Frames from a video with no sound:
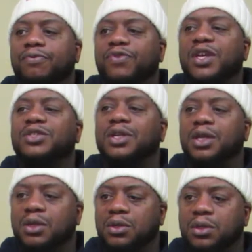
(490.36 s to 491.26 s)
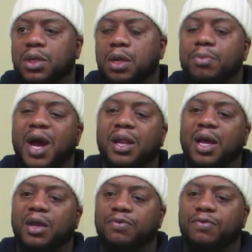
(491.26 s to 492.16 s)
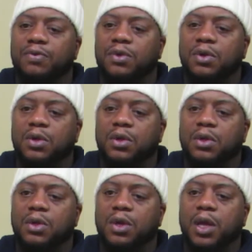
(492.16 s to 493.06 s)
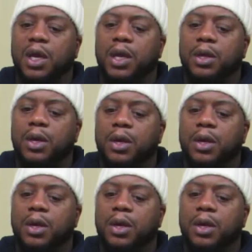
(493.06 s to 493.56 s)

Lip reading: visited in my life. And